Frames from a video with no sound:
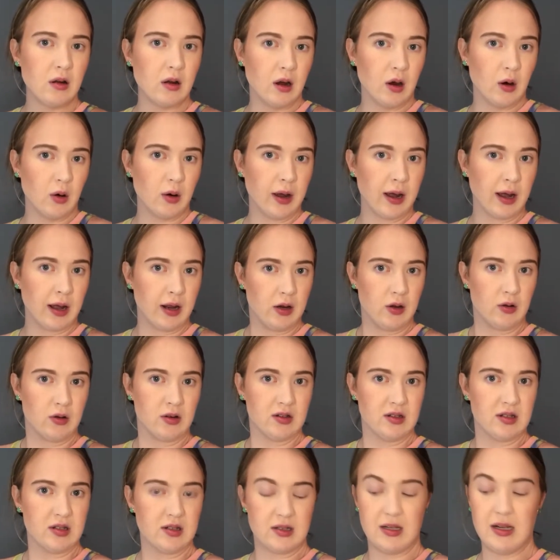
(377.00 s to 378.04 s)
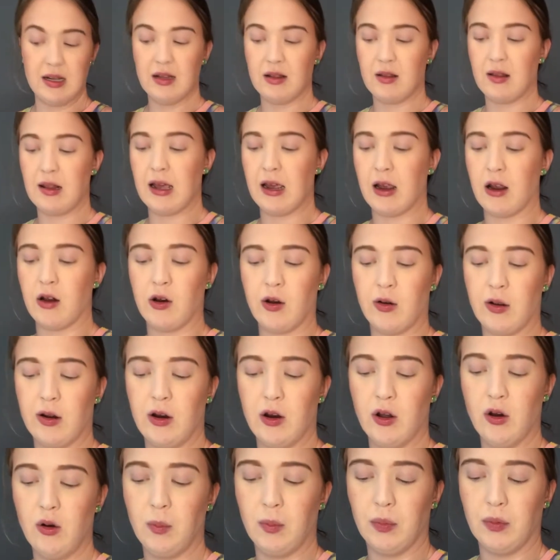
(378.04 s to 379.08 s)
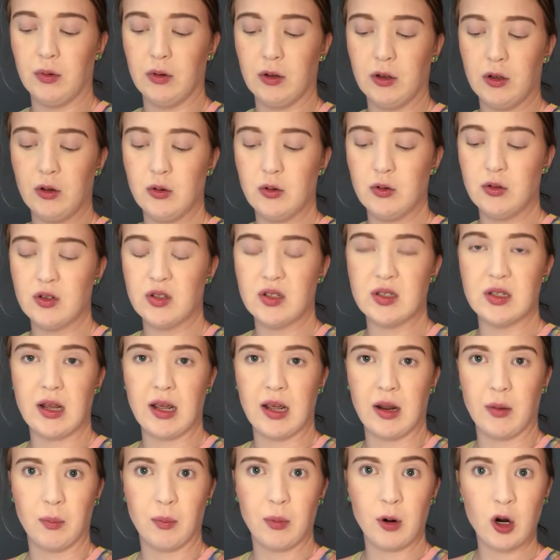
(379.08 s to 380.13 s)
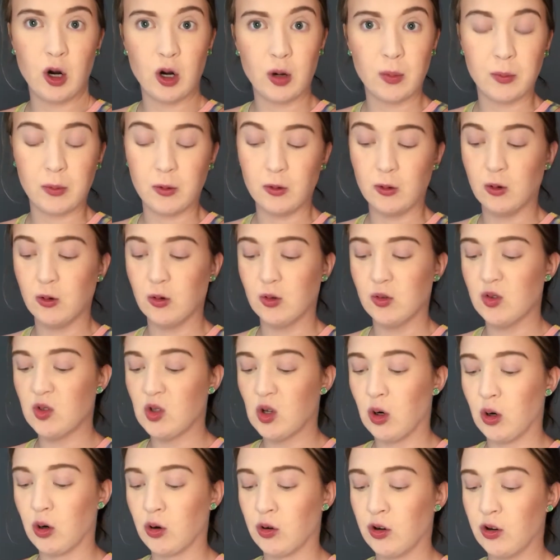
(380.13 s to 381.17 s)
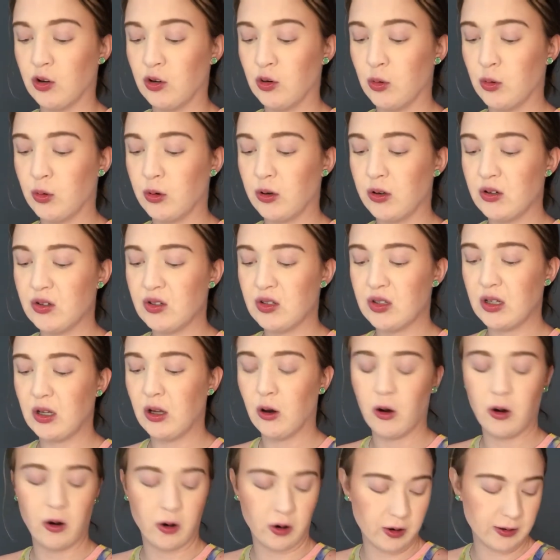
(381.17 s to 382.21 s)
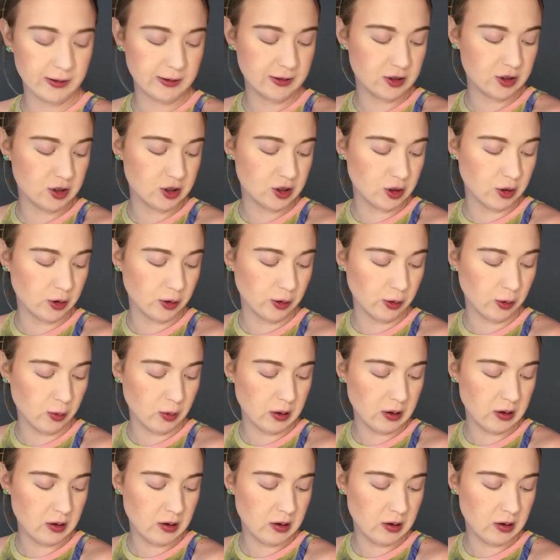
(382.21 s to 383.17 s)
Okay, you can see it there. Now I know blues and purples are notoriously hard to